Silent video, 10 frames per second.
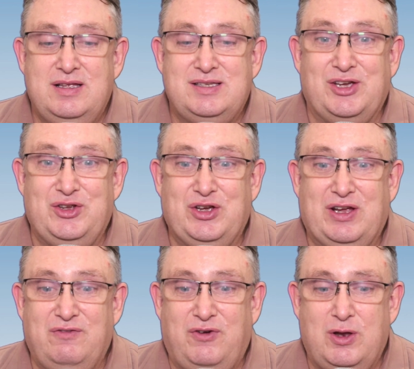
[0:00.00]
So you
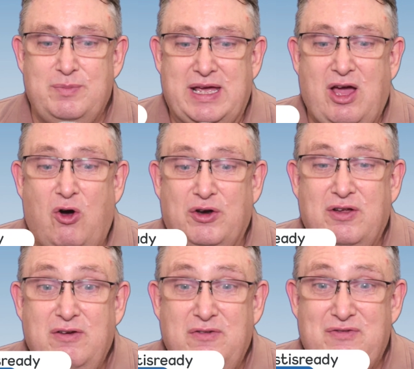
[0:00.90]
can follow me
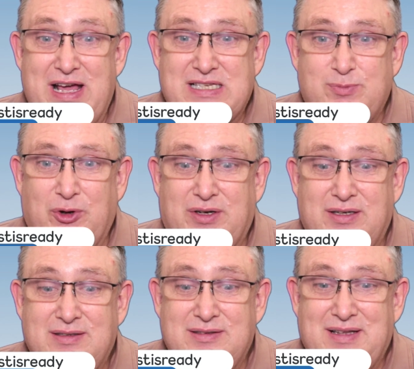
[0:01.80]
on Facebook
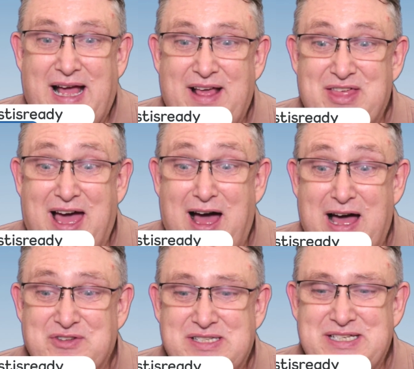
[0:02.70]
at The
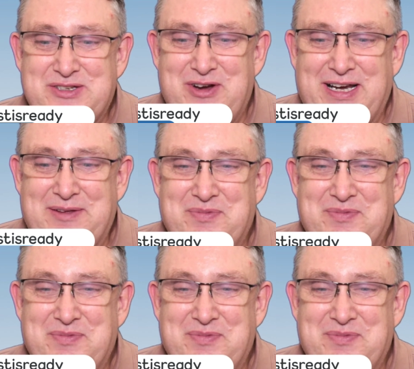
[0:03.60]
Harvest is Ready.